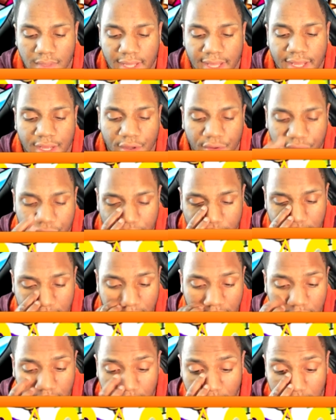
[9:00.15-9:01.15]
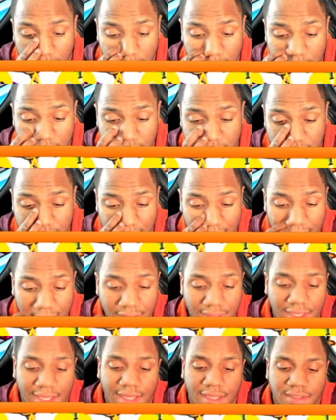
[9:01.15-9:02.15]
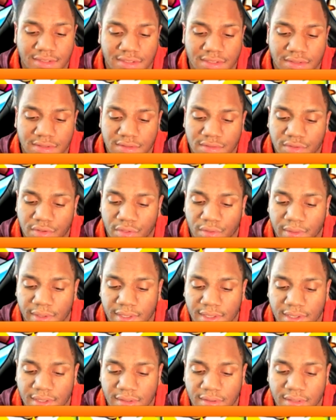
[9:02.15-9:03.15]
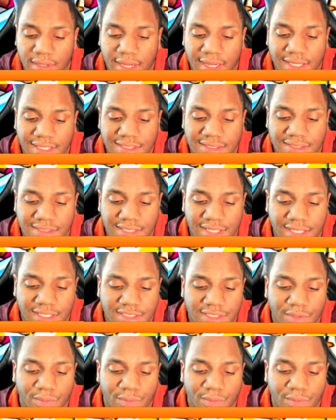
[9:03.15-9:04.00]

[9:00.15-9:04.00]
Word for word: Health is nine thousand three hundred eighty-six.